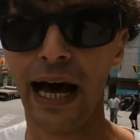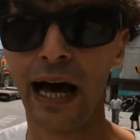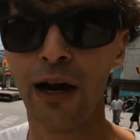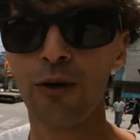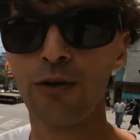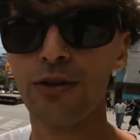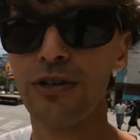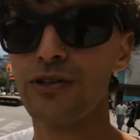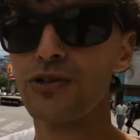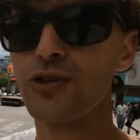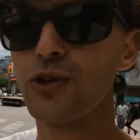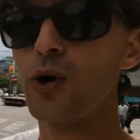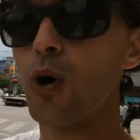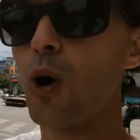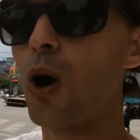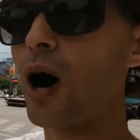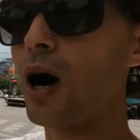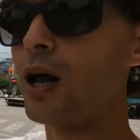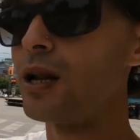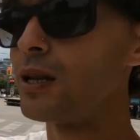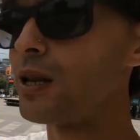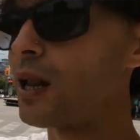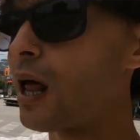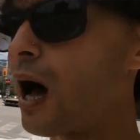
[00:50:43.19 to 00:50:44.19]
I don't need to go
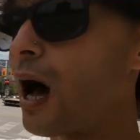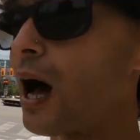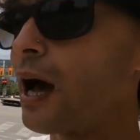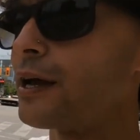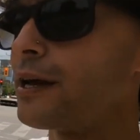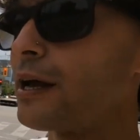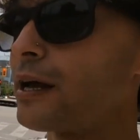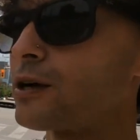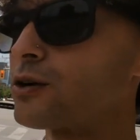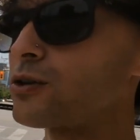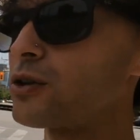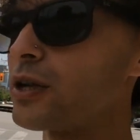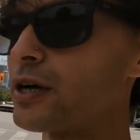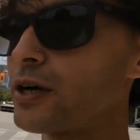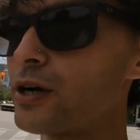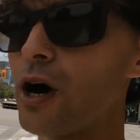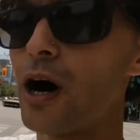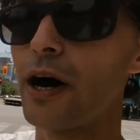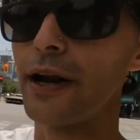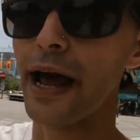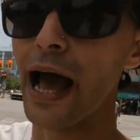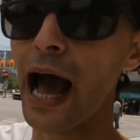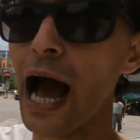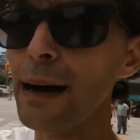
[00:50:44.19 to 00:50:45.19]
online and click
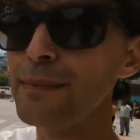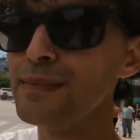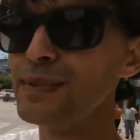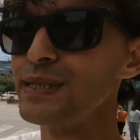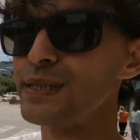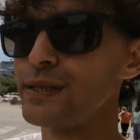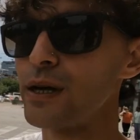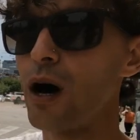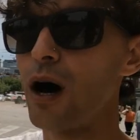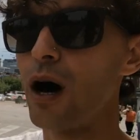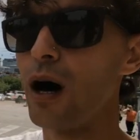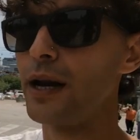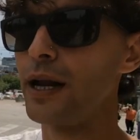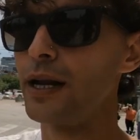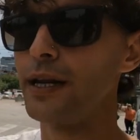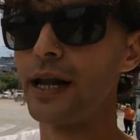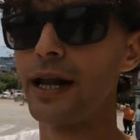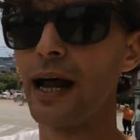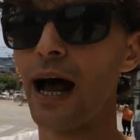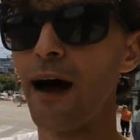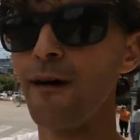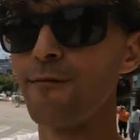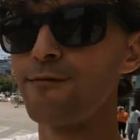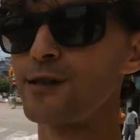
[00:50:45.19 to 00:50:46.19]
on Amazon and
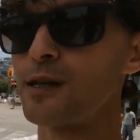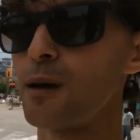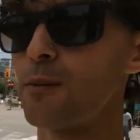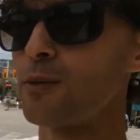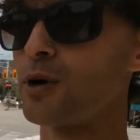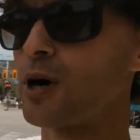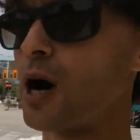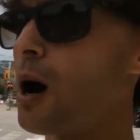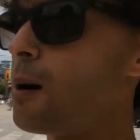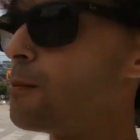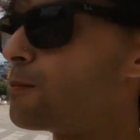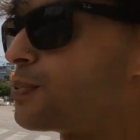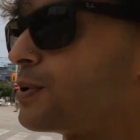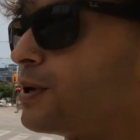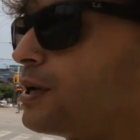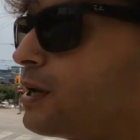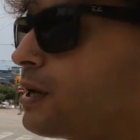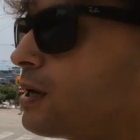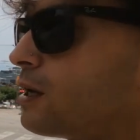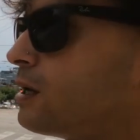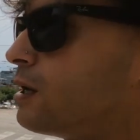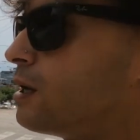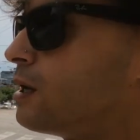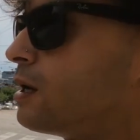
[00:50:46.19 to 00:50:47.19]
then have some
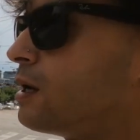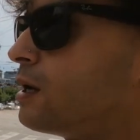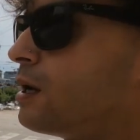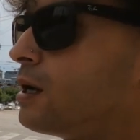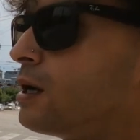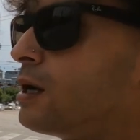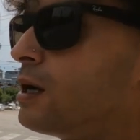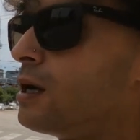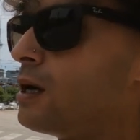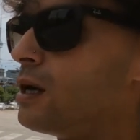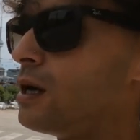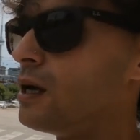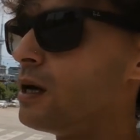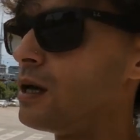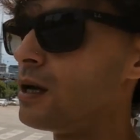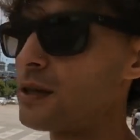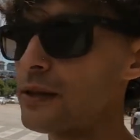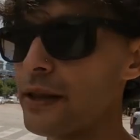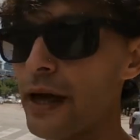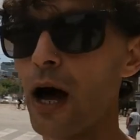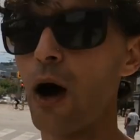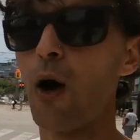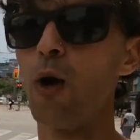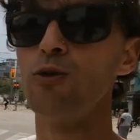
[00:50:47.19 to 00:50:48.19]
company
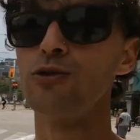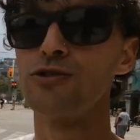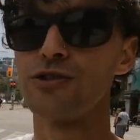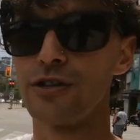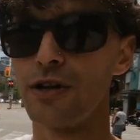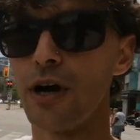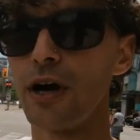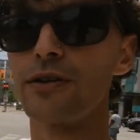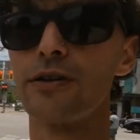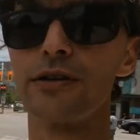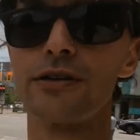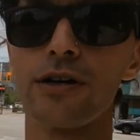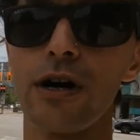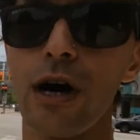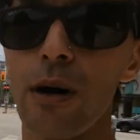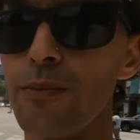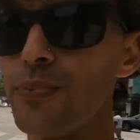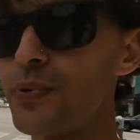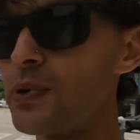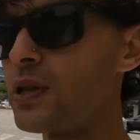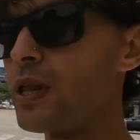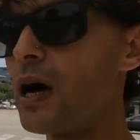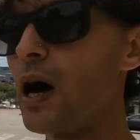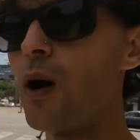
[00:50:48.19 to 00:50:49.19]
that owns another
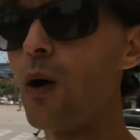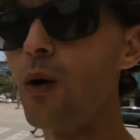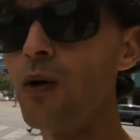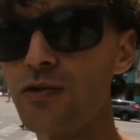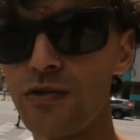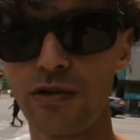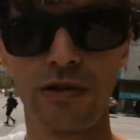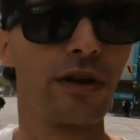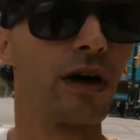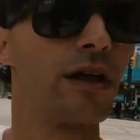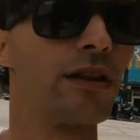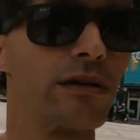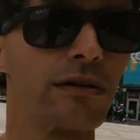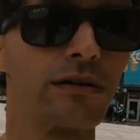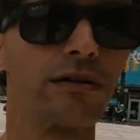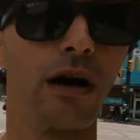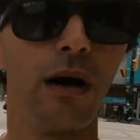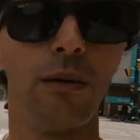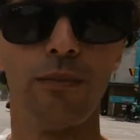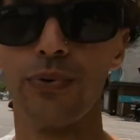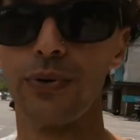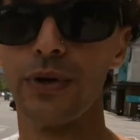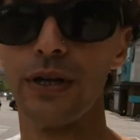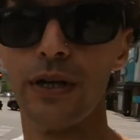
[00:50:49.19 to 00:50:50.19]
company that owns another
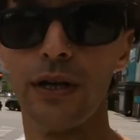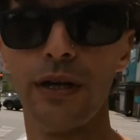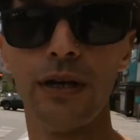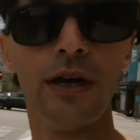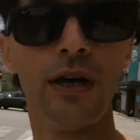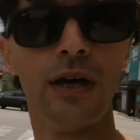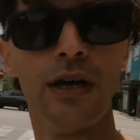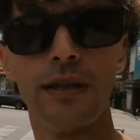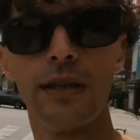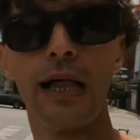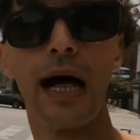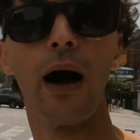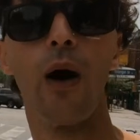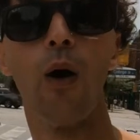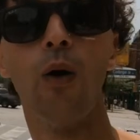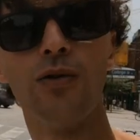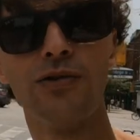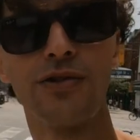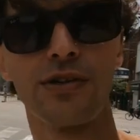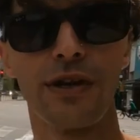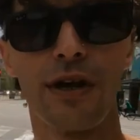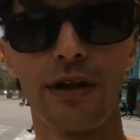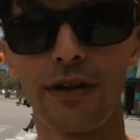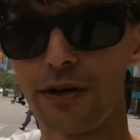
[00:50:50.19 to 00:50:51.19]
company that
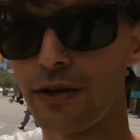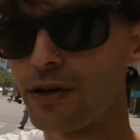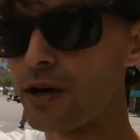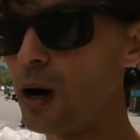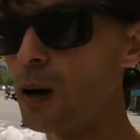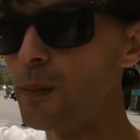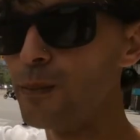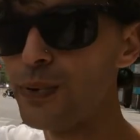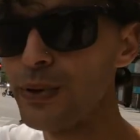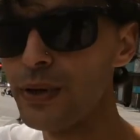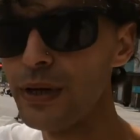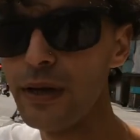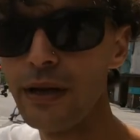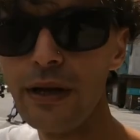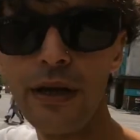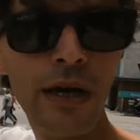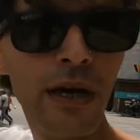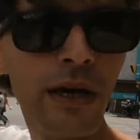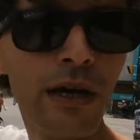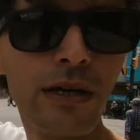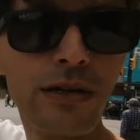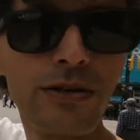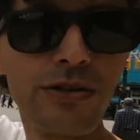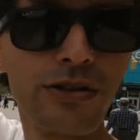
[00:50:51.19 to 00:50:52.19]
owns another company
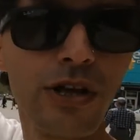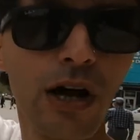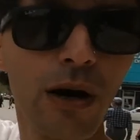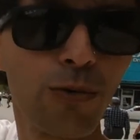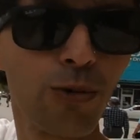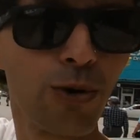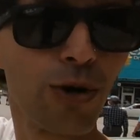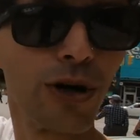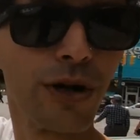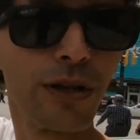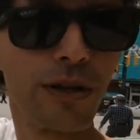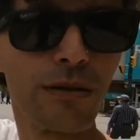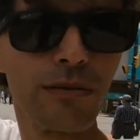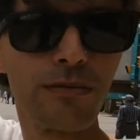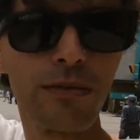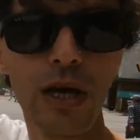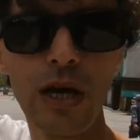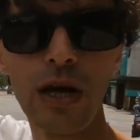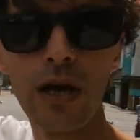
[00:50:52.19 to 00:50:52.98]
somewhere in